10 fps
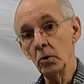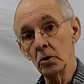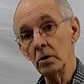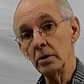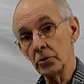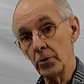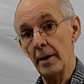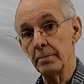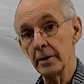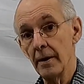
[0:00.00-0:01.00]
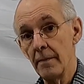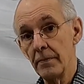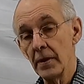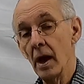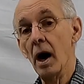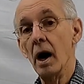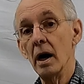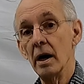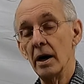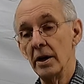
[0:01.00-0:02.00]
will trip
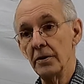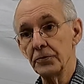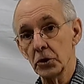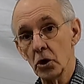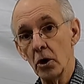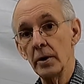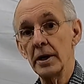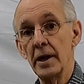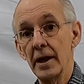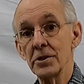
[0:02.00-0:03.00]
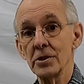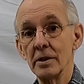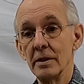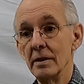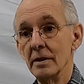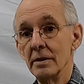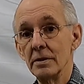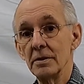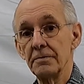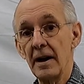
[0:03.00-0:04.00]
if the current gets
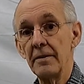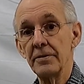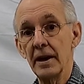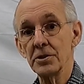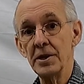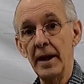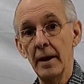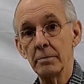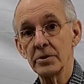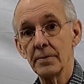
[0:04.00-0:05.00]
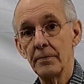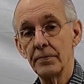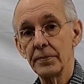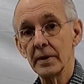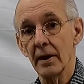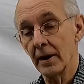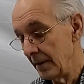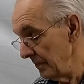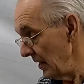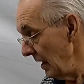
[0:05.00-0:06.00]
to 5,000 amps, all
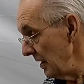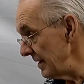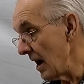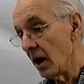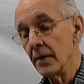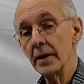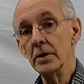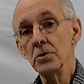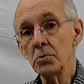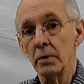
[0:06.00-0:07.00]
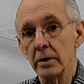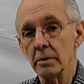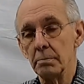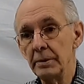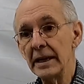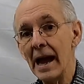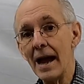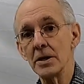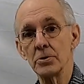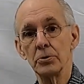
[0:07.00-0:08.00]
right? Now, here's where the big
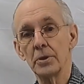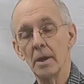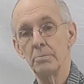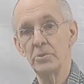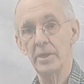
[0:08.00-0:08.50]
hazard comes